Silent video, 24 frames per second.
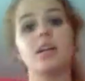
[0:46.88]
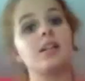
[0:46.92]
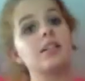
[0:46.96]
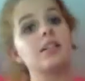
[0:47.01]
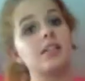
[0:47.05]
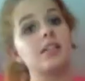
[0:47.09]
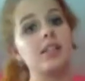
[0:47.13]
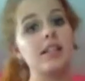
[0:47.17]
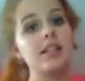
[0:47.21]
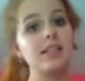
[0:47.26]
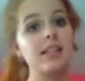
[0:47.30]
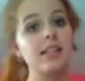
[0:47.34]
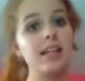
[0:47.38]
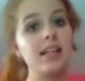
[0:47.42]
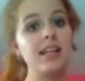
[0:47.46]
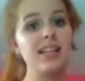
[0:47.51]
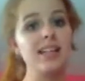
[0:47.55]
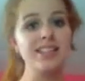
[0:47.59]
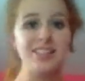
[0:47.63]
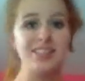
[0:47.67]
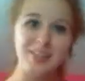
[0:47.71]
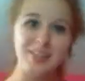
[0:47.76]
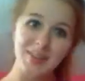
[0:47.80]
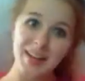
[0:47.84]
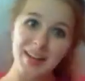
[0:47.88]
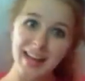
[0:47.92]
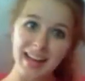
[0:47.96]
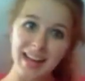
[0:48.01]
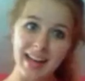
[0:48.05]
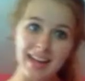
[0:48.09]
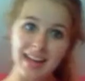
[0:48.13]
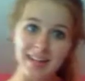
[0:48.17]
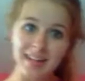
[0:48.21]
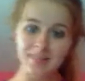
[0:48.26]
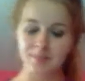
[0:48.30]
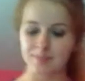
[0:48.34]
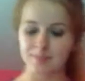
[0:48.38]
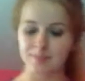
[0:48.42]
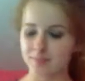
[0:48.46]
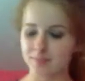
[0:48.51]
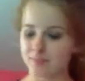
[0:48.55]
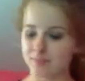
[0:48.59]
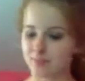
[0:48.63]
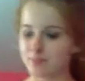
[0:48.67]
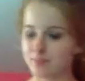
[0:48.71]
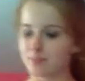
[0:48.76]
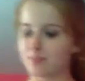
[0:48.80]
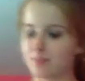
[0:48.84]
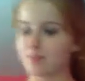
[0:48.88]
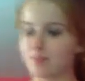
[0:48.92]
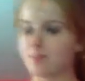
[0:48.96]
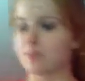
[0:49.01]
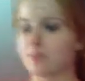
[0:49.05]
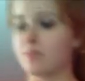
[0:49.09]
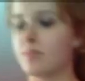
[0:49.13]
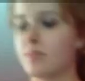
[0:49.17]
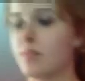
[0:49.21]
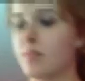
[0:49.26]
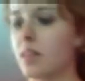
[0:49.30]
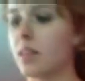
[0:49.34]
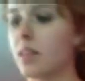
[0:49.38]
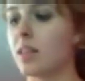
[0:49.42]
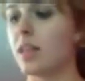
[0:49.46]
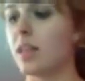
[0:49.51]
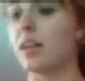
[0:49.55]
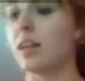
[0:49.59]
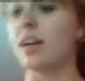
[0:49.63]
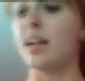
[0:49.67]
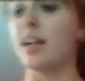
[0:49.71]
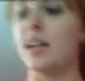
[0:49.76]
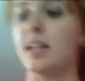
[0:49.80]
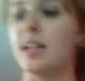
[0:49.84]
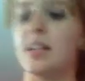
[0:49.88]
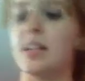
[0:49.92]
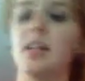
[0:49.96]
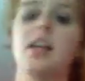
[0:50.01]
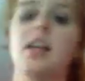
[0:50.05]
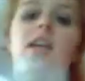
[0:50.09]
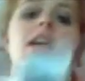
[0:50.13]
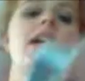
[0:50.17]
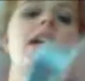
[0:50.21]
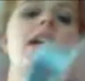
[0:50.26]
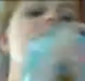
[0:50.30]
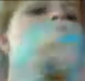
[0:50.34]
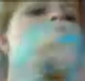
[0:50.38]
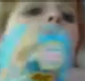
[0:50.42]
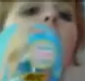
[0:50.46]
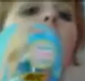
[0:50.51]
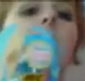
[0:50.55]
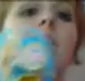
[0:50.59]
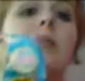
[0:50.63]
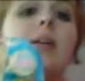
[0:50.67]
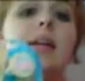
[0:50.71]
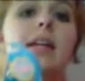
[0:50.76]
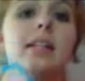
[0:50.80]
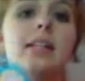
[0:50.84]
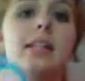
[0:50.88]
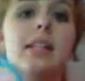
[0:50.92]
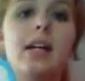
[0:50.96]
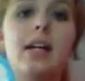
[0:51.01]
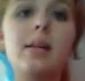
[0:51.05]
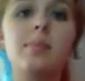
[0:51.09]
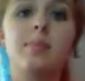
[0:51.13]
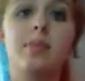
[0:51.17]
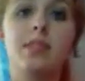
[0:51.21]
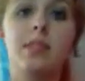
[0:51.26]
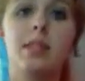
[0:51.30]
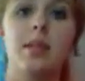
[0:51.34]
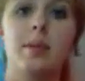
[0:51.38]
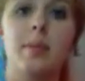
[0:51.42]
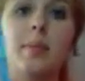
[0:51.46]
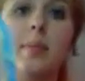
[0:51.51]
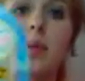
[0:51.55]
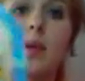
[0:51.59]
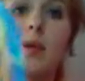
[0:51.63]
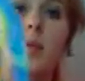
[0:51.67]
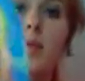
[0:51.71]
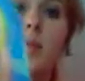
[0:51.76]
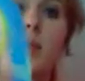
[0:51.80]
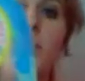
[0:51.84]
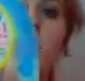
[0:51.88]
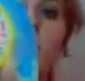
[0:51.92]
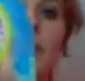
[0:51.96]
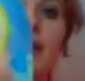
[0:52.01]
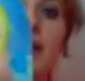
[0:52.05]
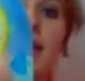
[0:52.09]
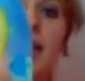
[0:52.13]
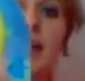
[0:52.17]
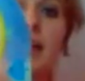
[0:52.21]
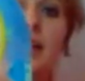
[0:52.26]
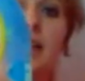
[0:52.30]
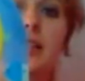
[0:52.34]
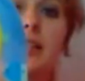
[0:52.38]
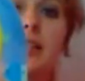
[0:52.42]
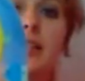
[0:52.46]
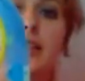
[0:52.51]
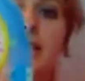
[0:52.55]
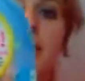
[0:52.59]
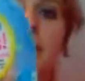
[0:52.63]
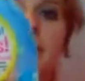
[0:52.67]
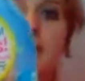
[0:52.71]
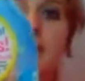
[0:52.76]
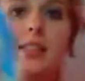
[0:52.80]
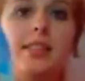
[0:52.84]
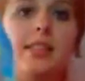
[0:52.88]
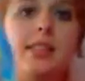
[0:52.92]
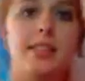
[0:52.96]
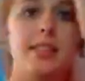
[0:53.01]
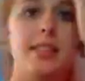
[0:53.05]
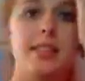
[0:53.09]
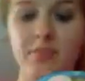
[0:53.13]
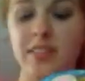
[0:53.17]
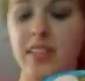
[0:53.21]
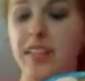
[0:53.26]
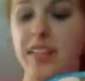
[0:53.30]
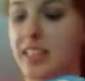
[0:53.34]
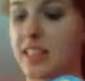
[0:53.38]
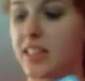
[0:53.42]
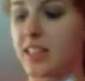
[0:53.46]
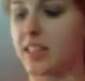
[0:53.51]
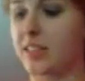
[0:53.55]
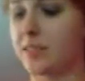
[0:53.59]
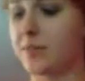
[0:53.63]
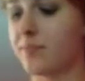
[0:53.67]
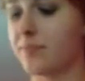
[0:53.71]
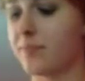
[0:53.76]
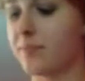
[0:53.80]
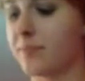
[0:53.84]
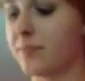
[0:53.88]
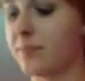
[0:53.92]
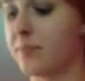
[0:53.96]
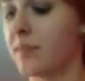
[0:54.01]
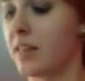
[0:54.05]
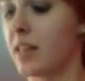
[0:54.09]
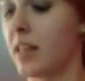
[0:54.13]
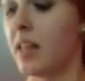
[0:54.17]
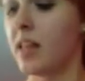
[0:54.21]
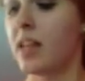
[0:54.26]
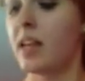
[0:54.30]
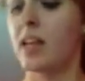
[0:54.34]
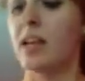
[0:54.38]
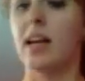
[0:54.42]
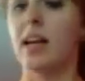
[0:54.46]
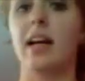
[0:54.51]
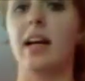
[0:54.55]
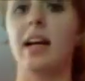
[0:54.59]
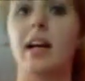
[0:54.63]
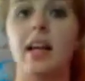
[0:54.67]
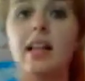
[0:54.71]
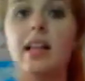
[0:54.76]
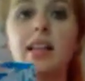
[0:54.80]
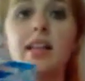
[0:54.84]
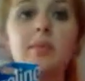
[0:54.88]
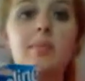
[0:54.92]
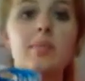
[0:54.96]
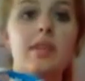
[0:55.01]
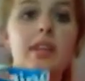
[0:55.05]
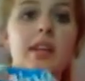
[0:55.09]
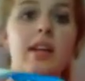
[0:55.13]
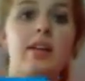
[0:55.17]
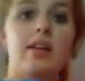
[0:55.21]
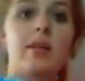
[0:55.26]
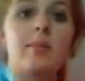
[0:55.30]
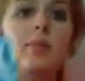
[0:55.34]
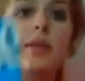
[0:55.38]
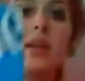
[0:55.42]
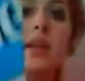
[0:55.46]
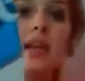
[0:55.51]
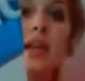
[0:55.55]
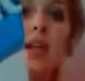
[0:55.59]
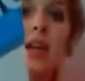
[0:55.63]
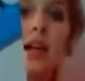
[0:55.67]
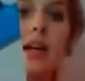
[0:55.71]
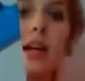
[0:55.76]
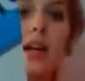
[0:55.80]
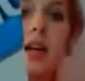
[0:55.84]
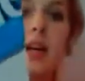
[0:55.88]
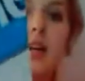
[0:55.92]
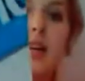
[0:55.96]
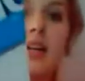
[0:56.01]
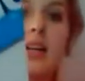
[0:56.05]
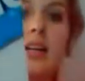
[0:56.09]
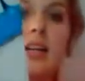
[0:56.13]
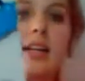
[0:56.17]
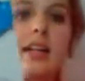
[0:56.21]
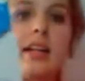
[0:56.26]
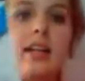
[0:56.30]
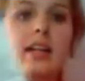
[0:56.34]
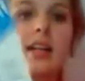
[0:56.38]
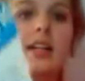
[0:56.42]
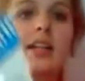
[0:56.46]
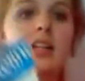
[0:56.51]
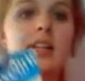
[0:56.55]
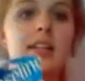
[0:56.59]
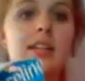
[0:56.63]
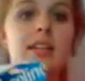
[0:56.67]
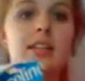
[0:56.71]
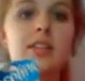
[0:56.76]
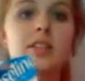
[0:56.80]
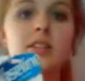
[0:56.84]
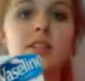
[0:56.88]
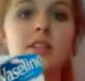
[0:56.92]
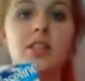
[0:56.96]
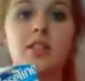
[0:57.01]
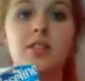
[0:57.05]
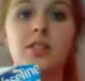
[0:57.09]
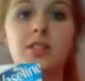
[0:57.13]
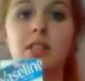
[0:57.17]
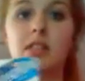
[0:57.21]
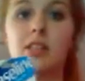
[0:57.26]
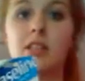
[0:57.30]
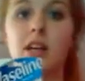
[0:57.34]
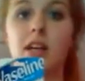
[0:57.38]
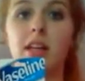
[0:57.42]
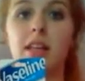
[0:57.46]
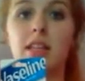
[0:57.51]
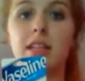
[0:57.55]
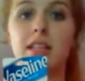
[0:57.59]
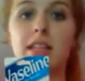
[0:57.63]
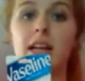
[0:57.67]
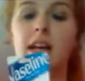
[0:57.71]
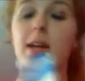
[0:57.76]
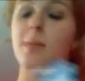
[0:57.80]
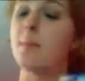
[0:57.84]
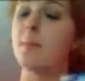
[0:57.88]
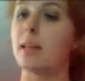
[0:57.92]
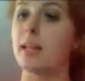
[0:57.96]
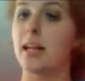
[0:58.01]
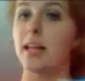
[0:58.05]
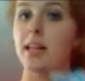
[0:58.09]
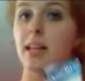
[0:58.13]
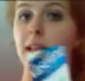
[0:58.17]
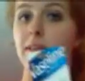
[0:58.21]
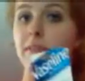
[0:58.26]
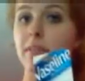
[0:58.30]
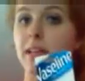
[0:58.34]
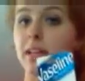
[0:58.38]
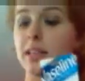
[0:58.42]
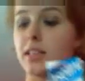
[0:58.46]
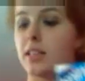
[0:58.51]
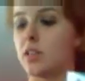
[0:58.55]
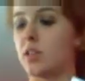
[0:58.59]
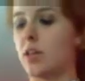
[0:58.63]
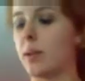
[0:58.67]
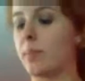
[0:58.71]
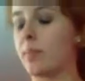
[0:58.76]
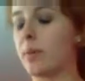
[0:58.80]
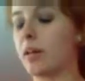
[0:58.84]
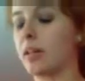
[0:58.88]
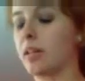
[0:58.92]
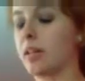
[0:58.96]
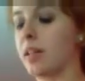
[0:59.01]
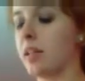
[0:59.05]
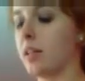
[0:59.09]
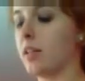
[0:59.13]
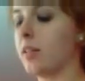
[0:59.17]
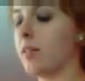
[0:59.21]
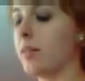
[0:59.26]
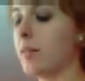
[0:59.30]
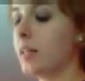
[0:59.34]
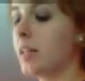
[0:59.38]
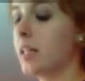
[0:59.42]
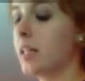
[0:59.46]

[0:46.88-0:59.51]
So let's get into it. Alright. I picked up some razors. Nice I got lip therapy. I used to use this all the time and I love it, so I bought another.